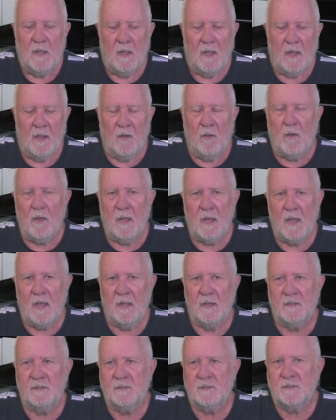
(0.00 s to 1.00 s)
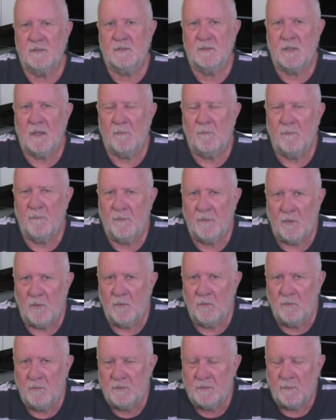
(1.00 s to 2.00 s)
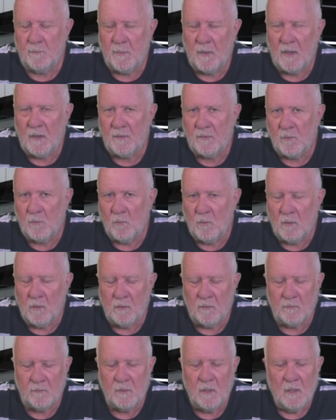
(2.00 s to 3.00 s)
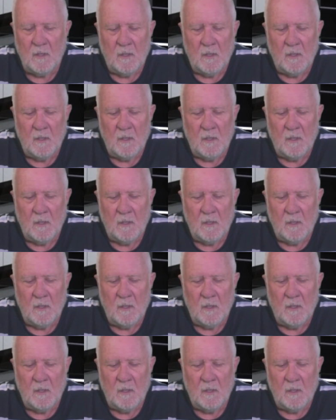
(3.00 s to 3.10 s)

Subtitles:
And I had some views about the world